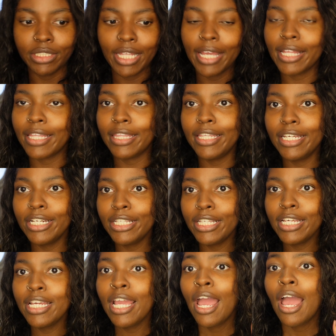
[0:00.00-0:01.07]
Like,
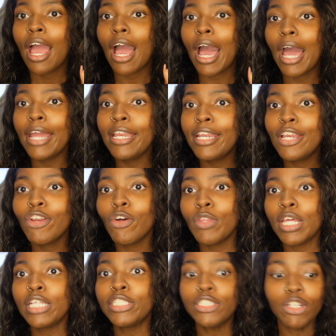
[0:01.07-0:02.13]
literally, I didn't know
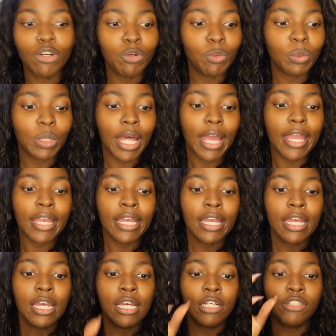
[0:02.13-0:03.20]
they sold like
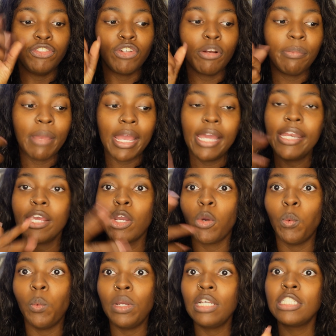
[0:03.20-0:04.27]
dramatic
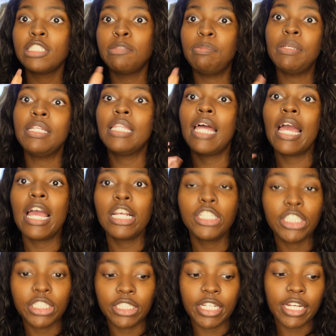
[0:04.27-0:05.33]
wispy
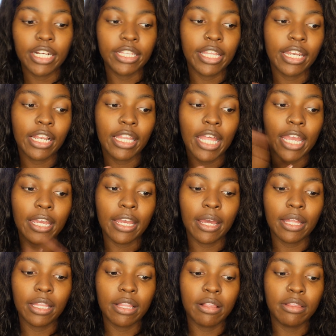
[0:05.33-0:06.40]
lashes there that are like,
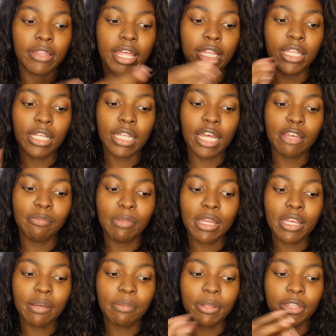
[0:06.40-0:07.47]
they look like
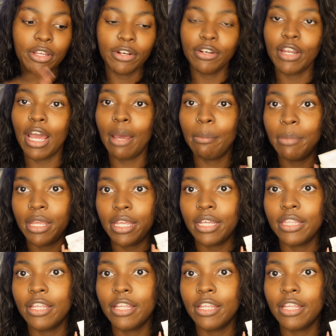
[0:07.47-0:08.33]
mink, but they're not mink.